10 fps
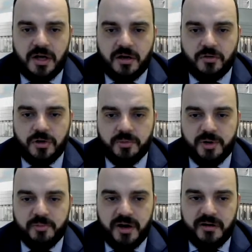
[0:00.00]
we
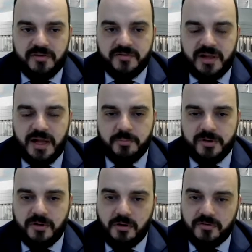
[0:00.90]
prepare a flap
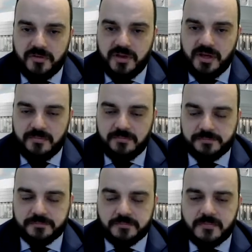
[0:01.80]
of
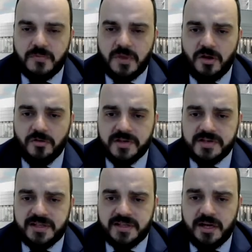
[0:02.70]
the
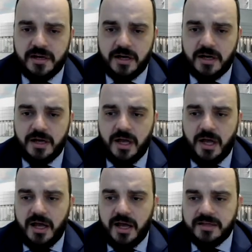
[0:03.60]
sclera,
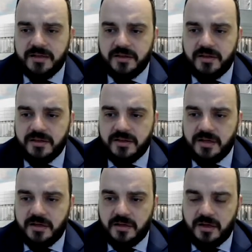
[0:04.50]
and then
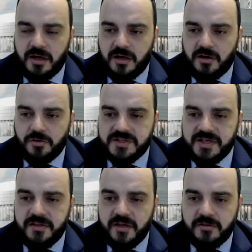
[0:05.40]
we see
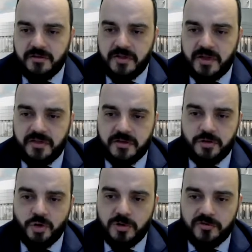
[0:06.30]
the
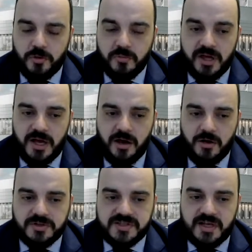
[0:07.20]
tumor from the
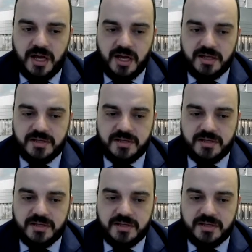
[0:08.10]
outside.